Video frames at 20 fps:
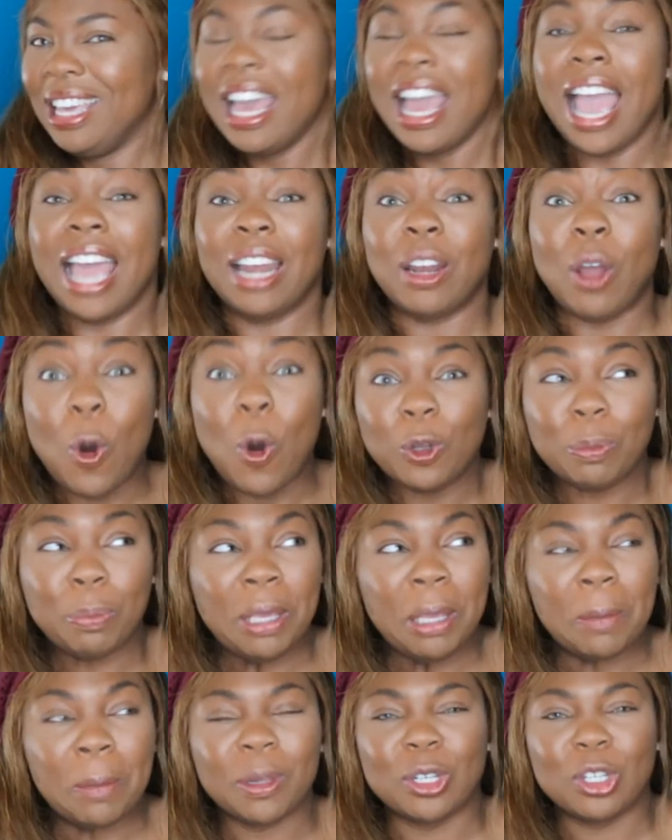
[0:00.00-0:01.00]
and old
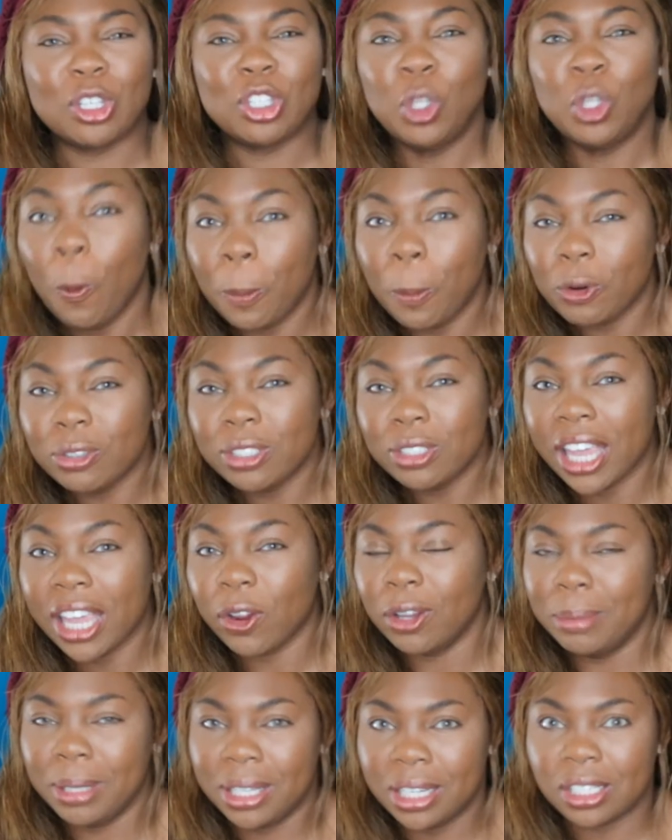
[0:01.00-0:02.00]
people are super
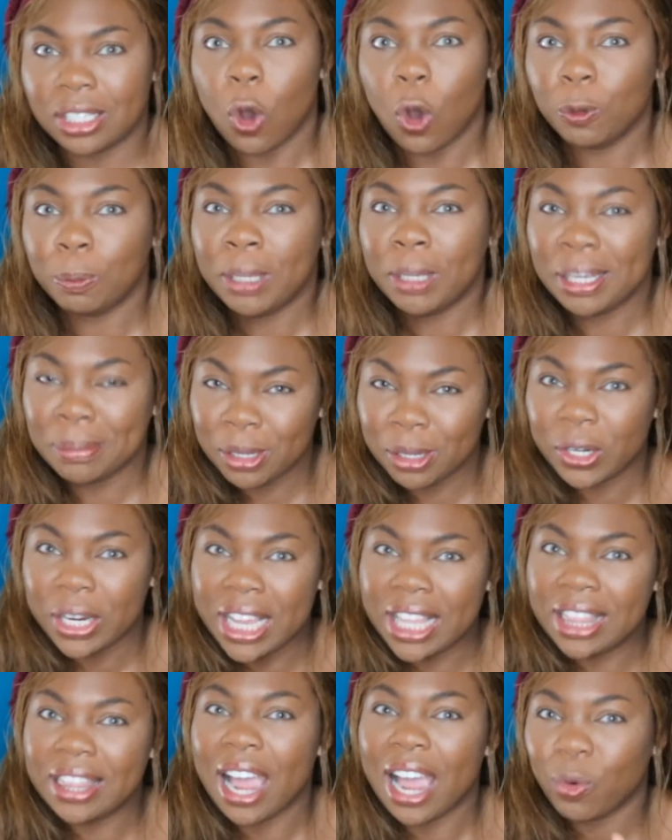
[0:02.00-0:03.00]
scary because old people are
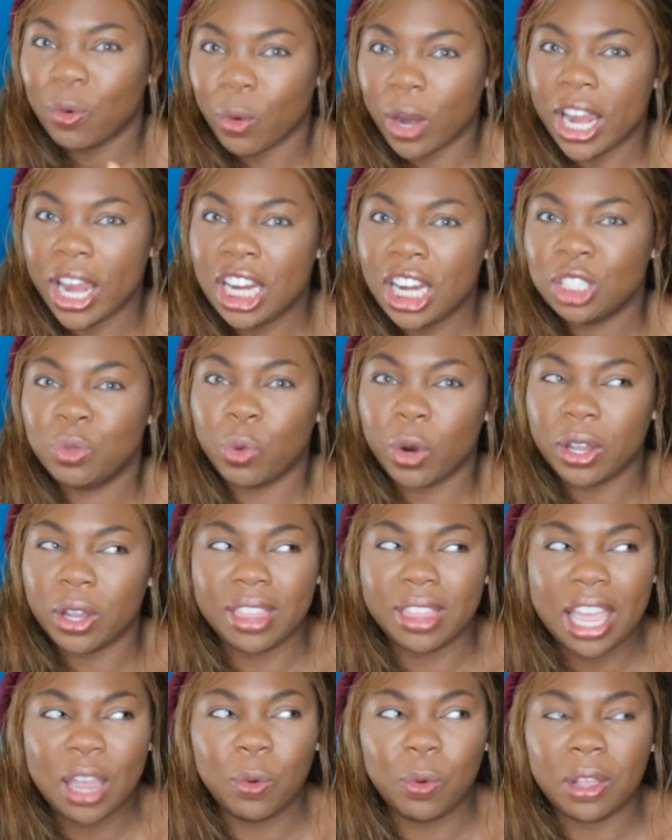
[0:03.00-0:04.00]
in that range where
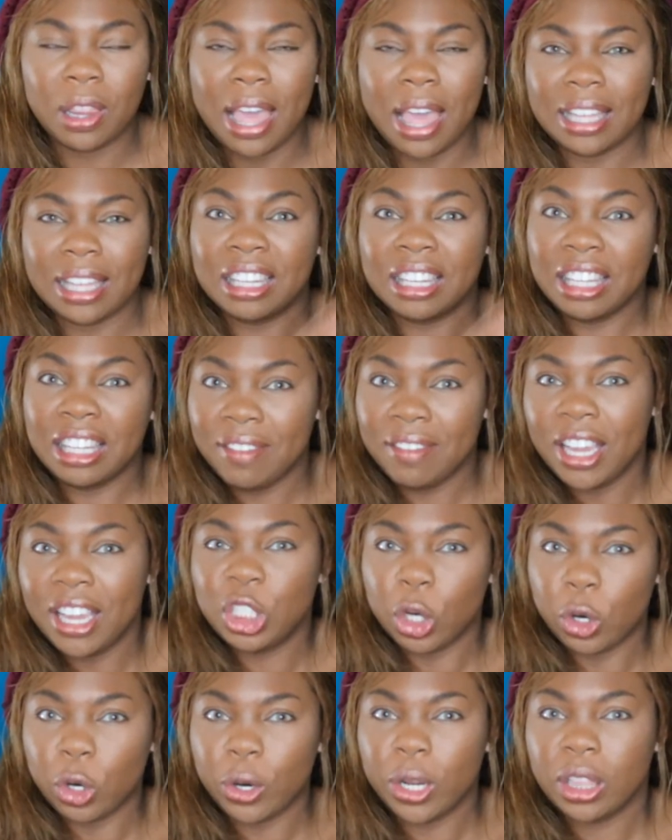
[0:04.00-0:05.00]
they were like
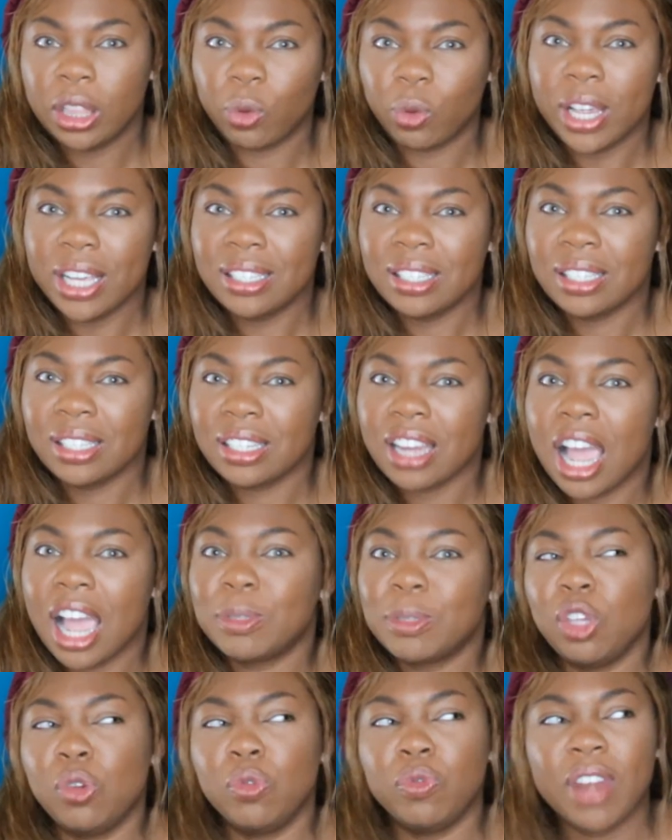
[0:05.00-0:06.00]
living during the racist time.
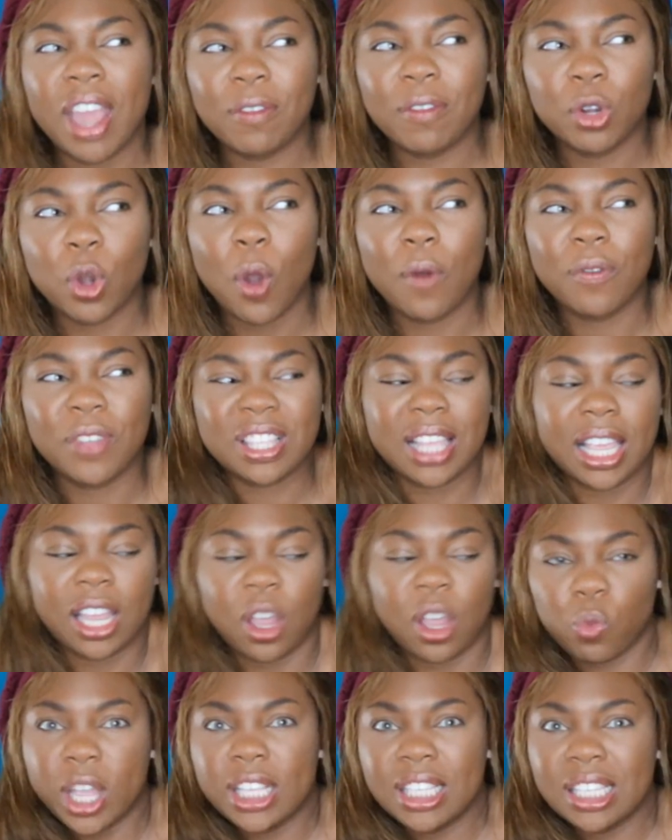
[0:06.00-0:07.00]
So you never know if it's like a
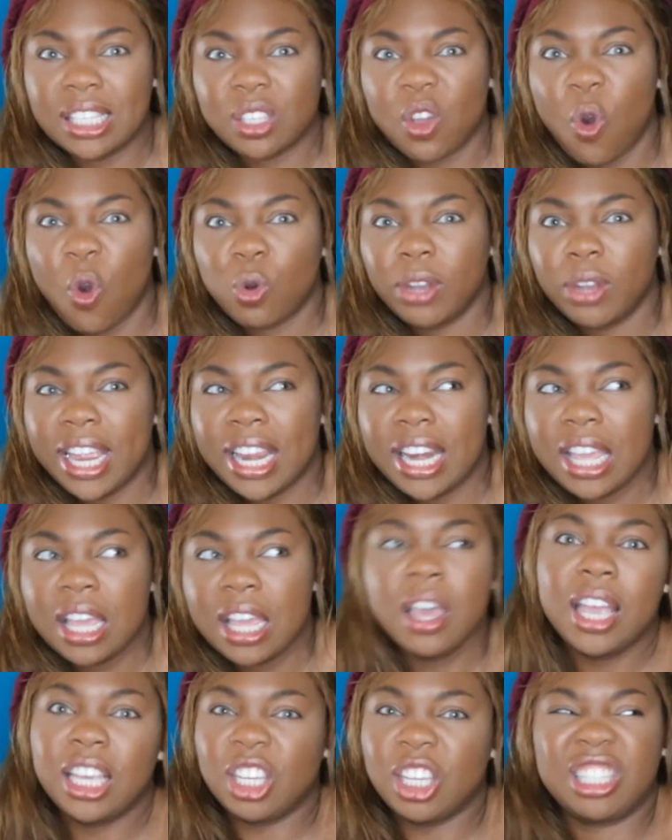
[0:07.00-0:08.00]
racist old lady.
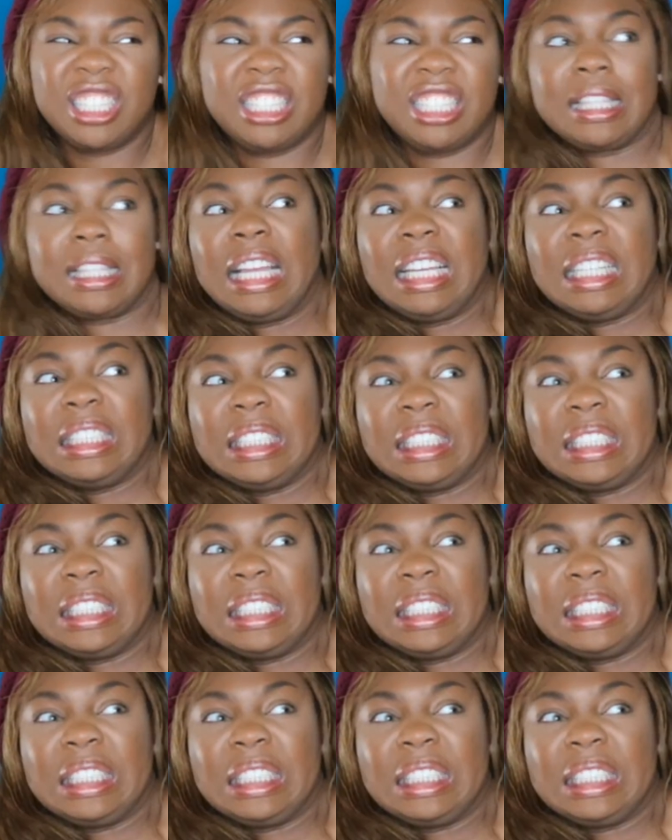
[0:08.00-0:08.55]
You're just like,